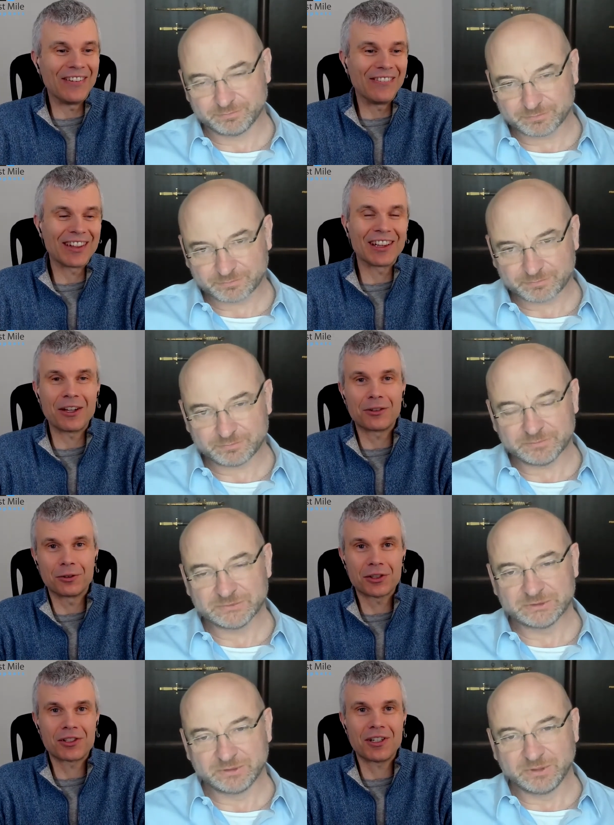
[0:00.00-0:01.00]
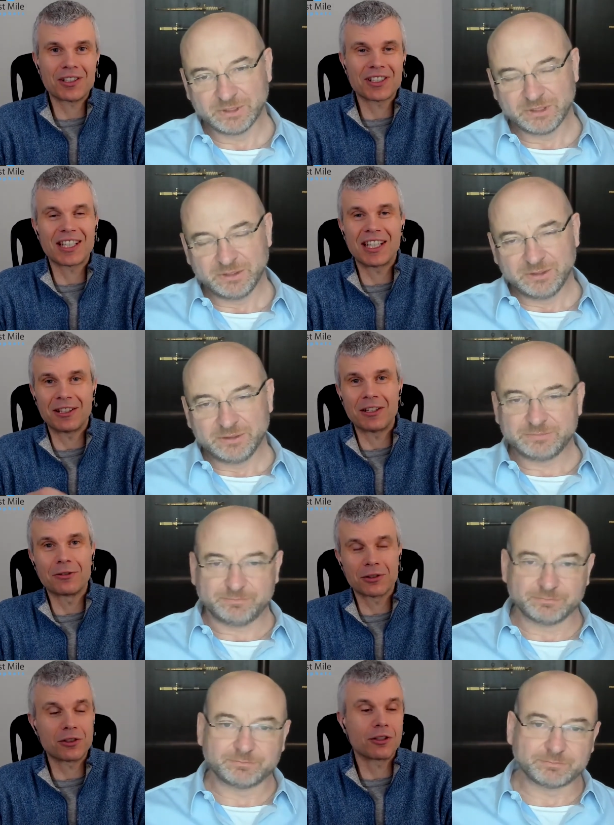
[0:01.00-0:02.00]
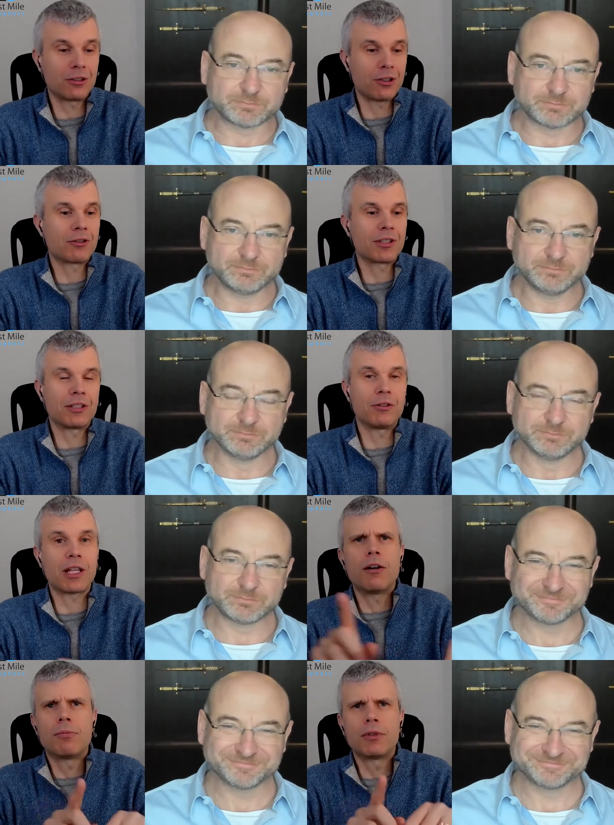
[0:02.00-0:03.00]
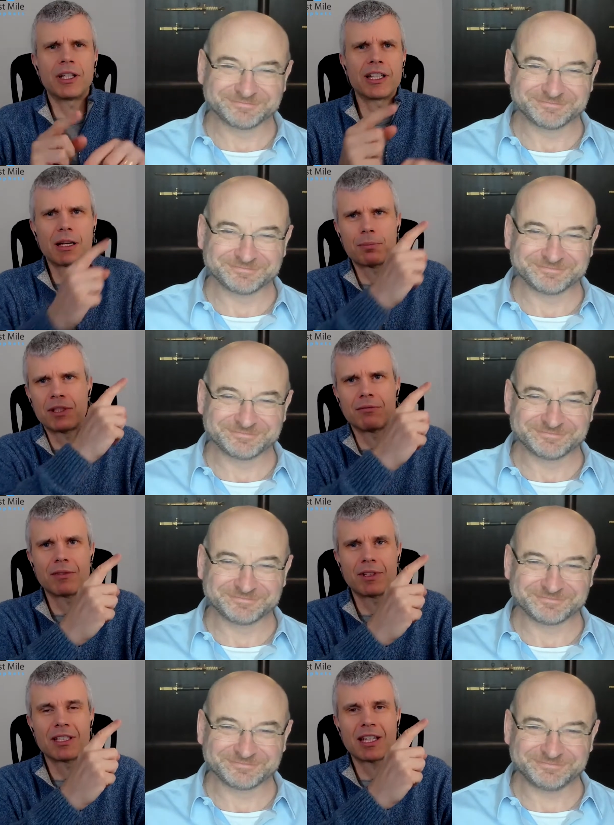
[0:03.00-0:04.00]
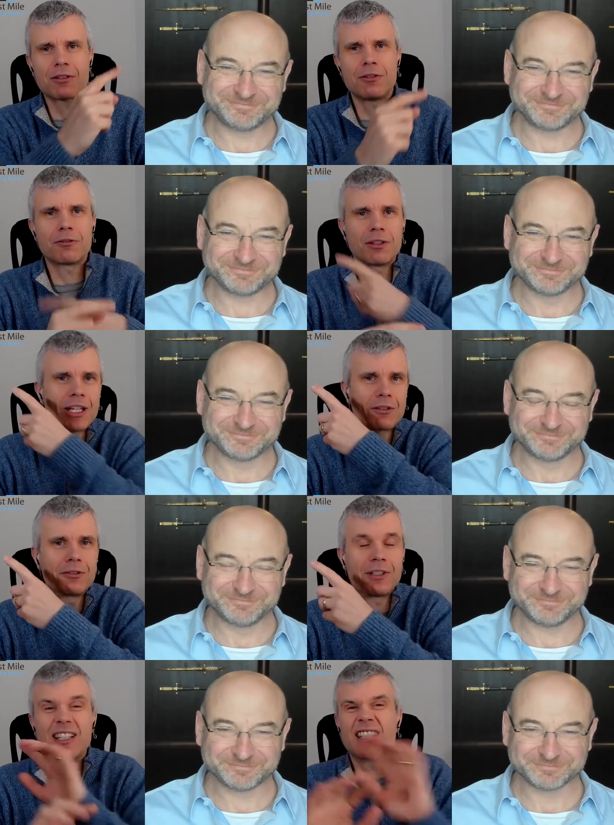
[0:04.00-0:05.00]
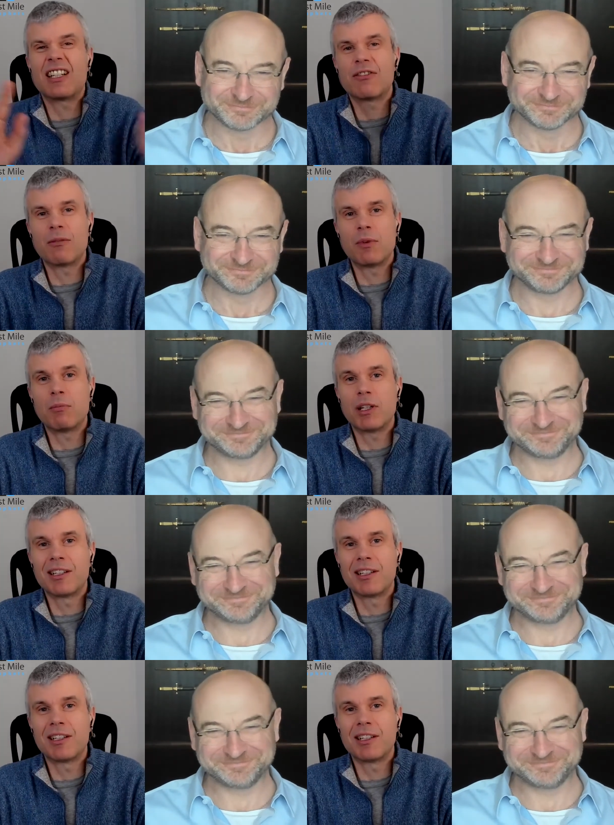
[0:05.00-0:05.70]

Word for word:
Speaker 1: with local stock, selling local stock locally and all that. Put a link up in that corner or that corner? I can never remember.